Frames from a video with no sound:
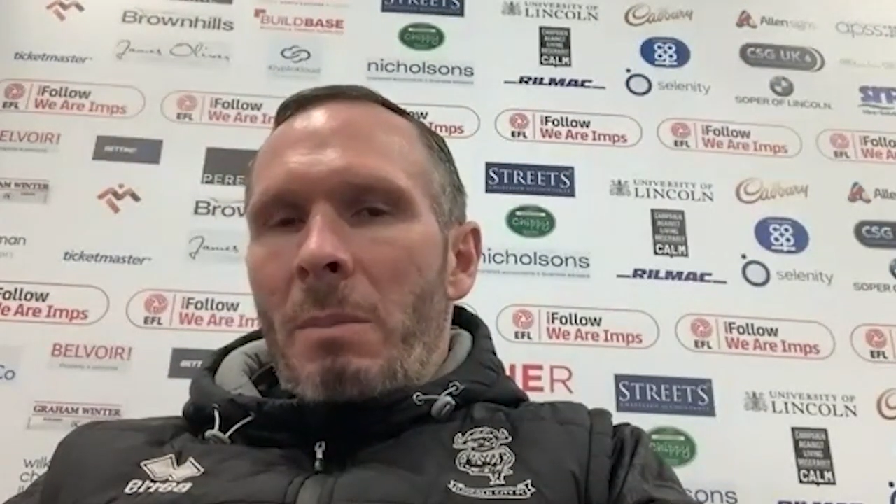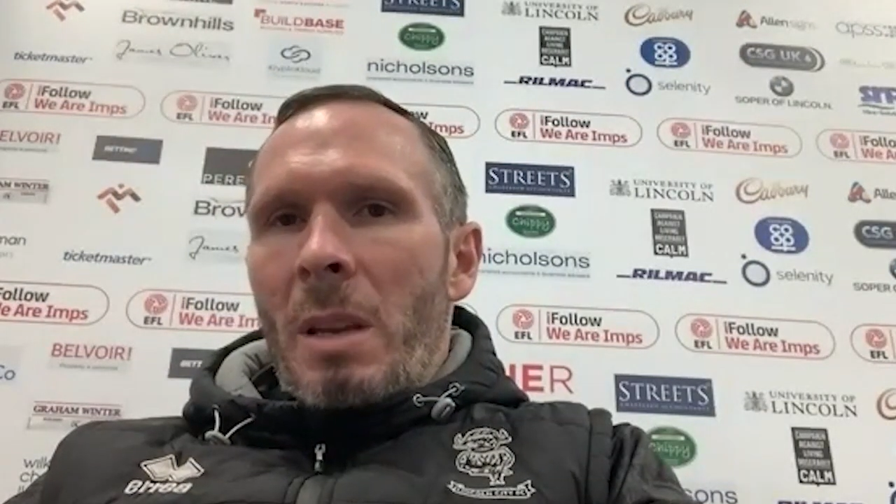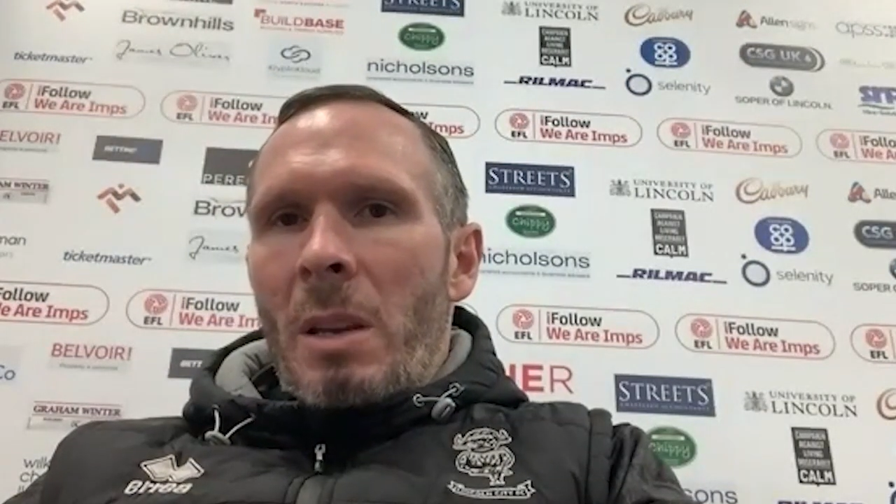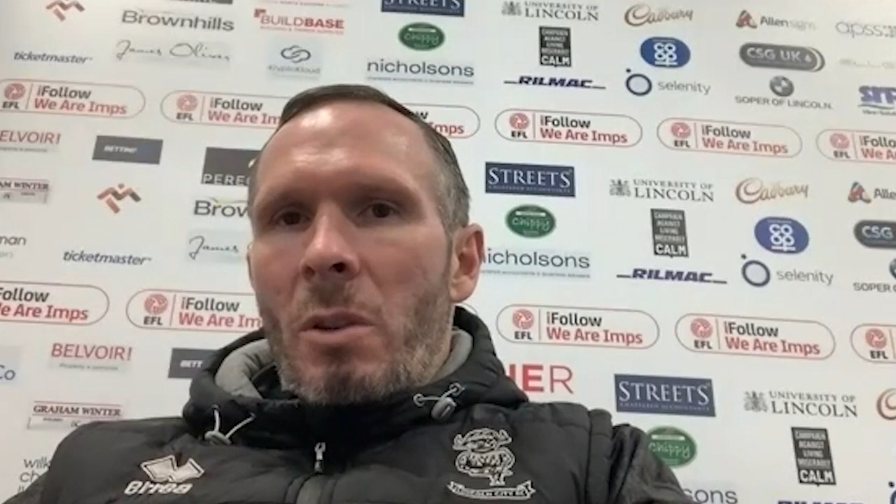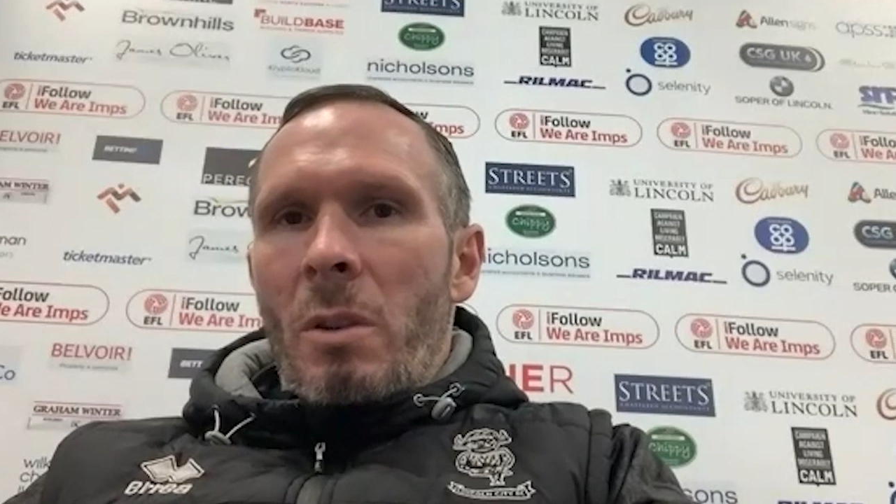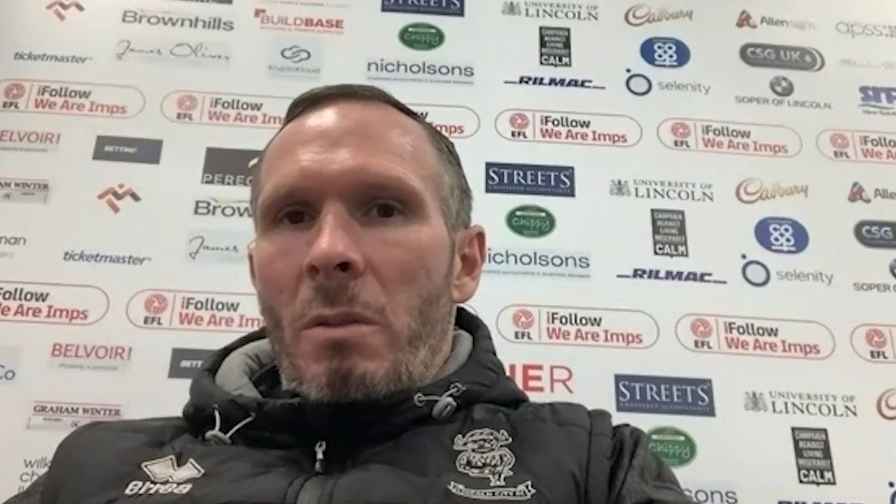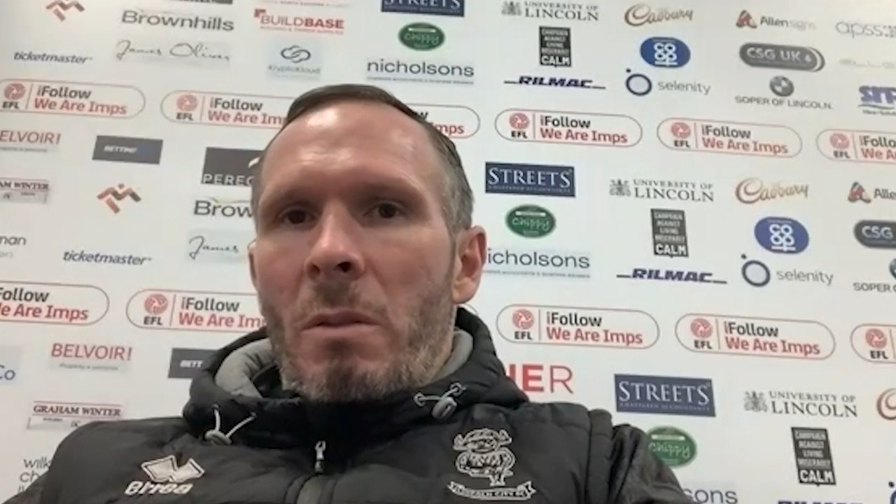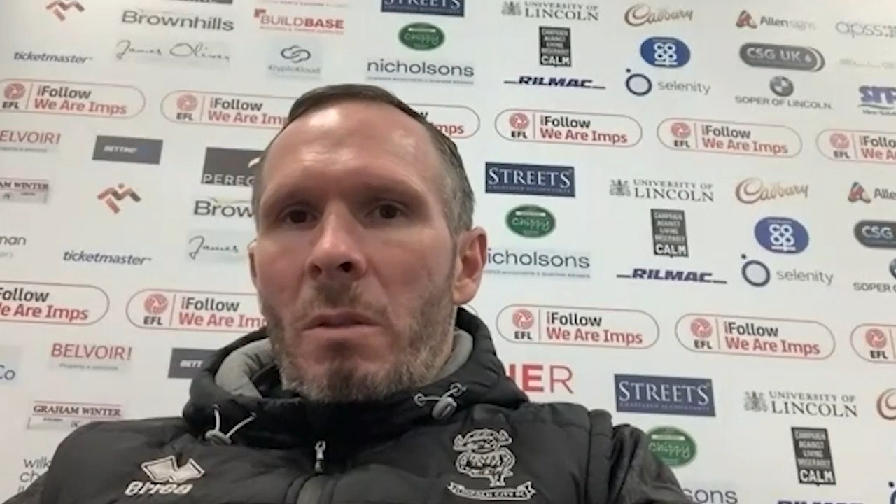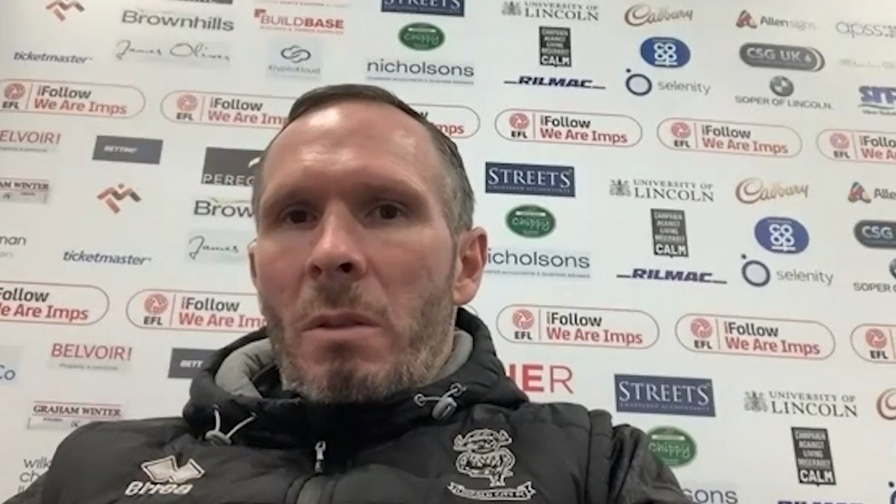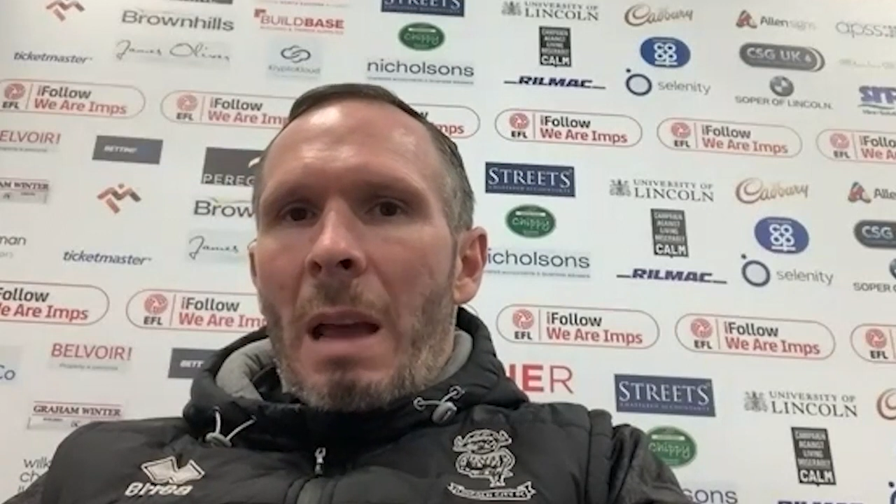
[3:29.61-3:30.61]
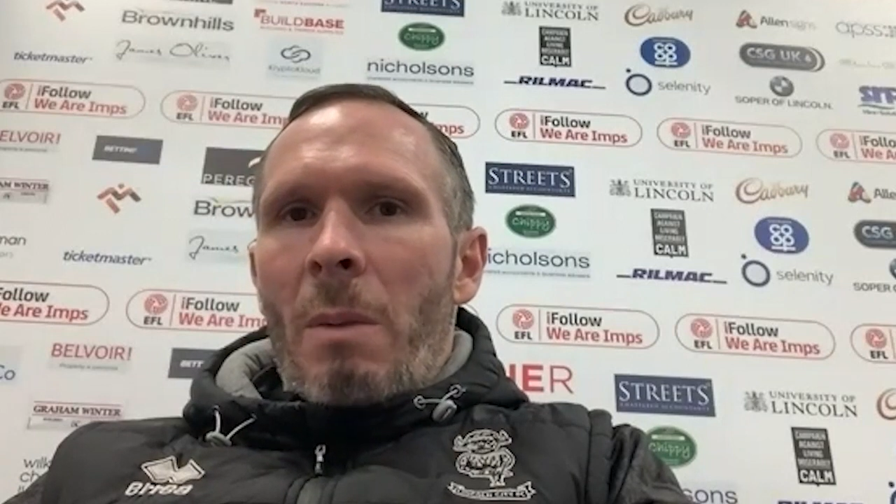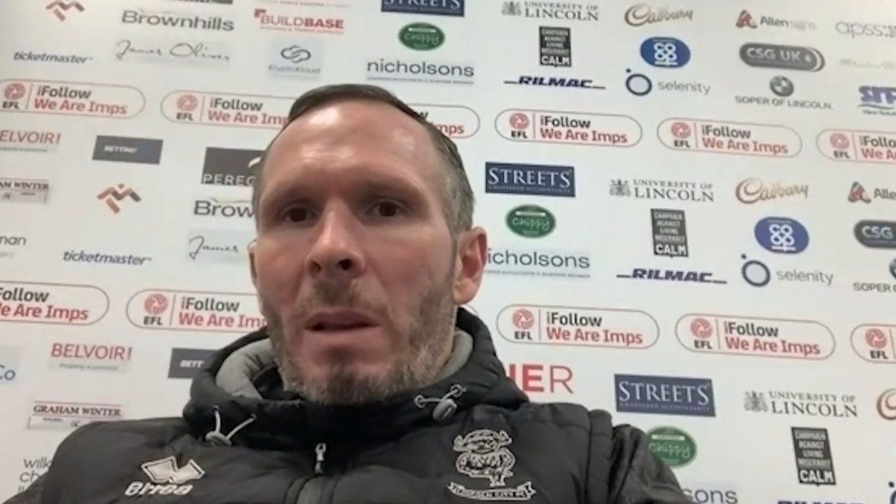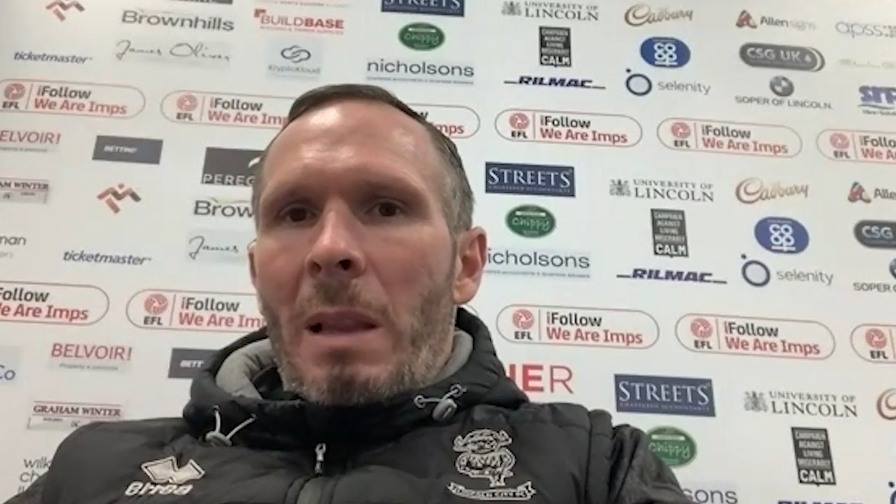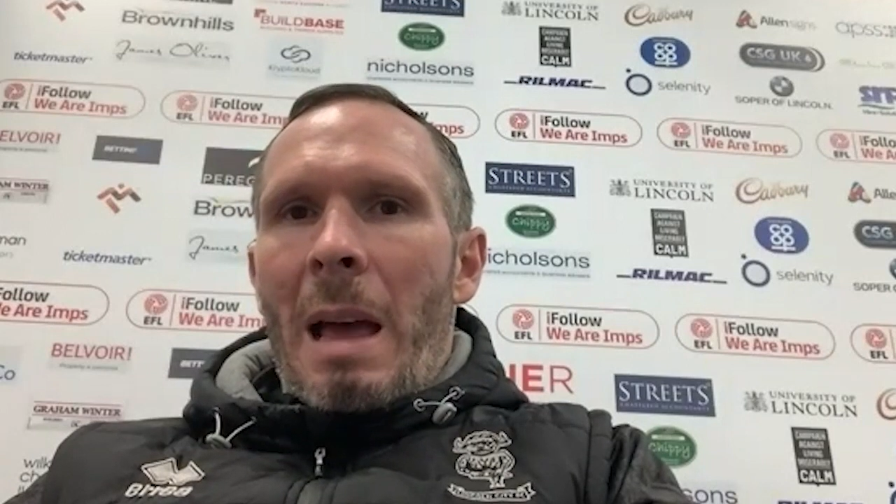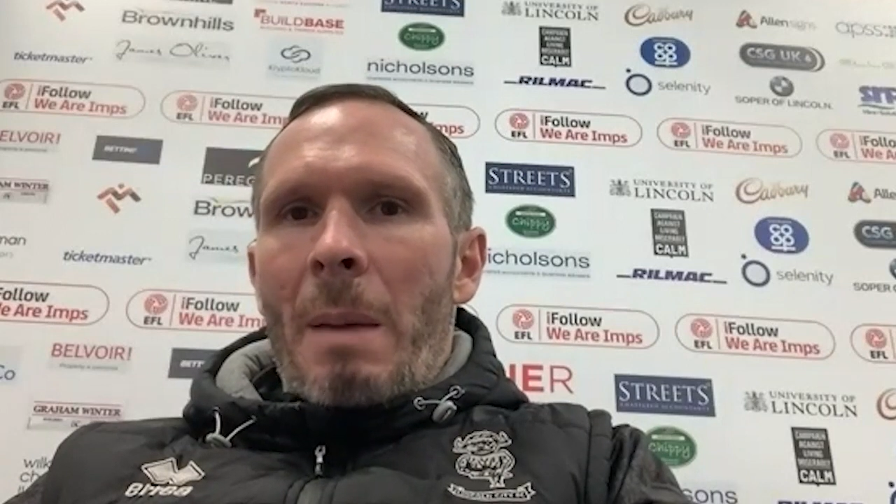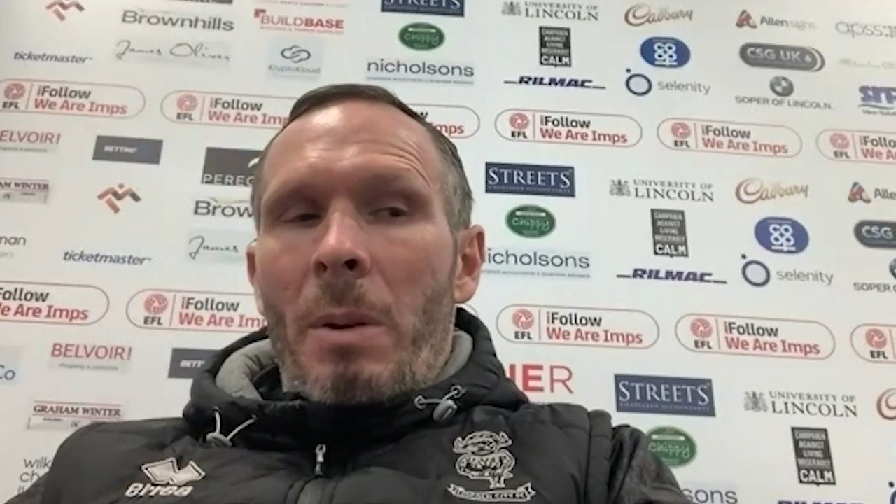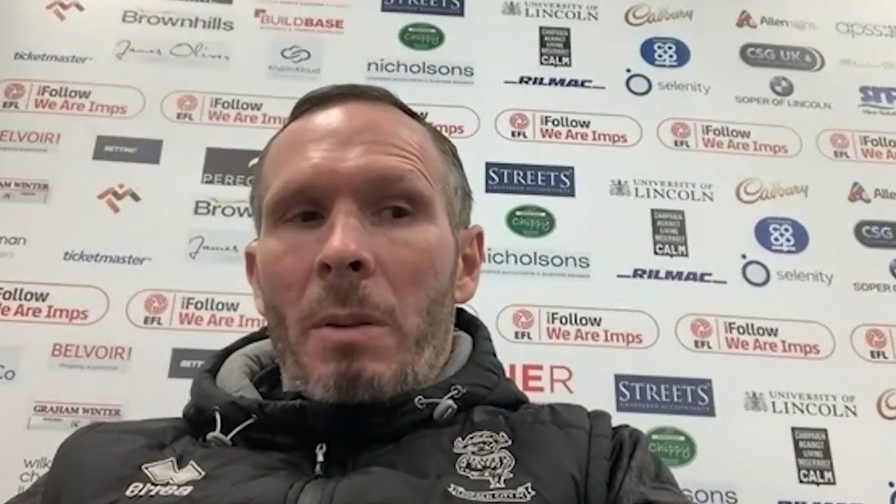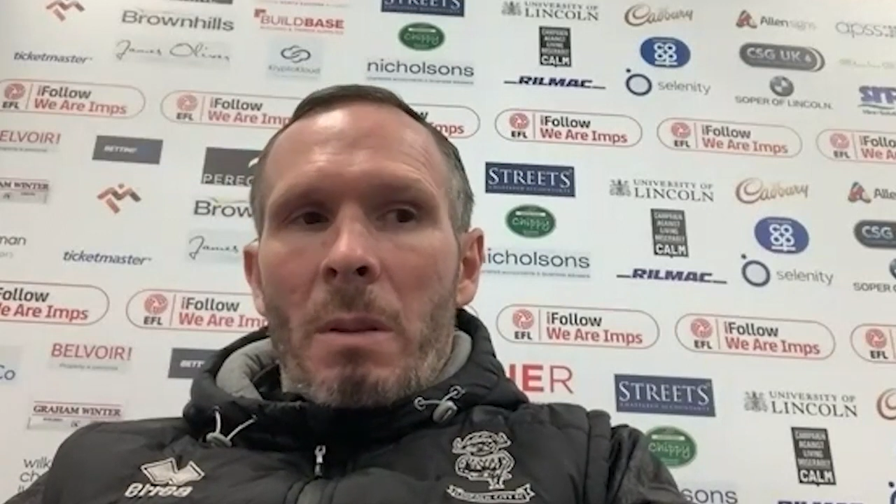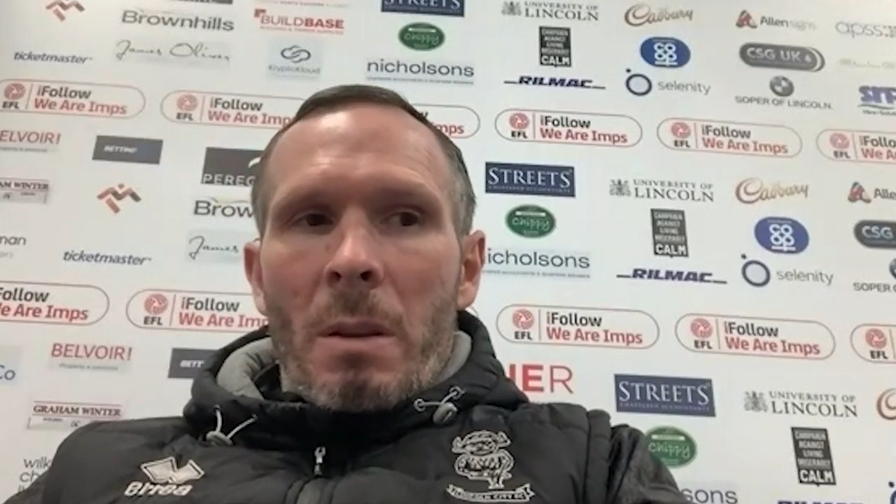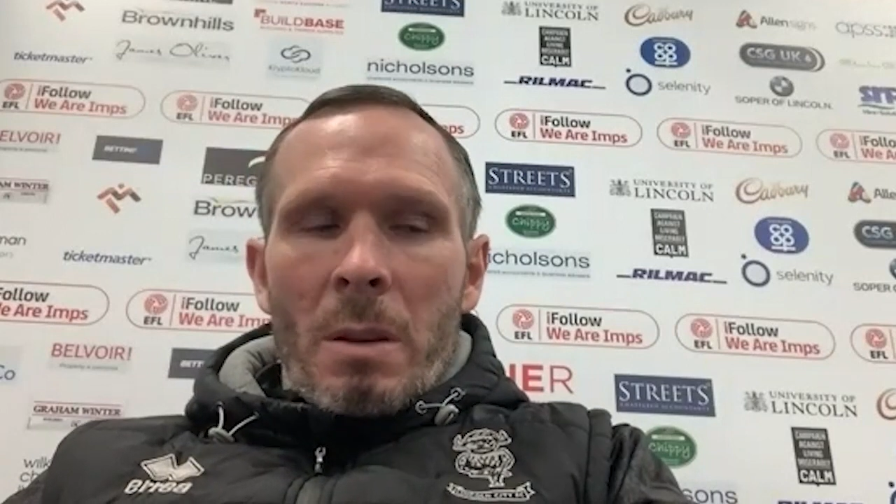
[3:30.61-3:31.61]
sessions, that will happen.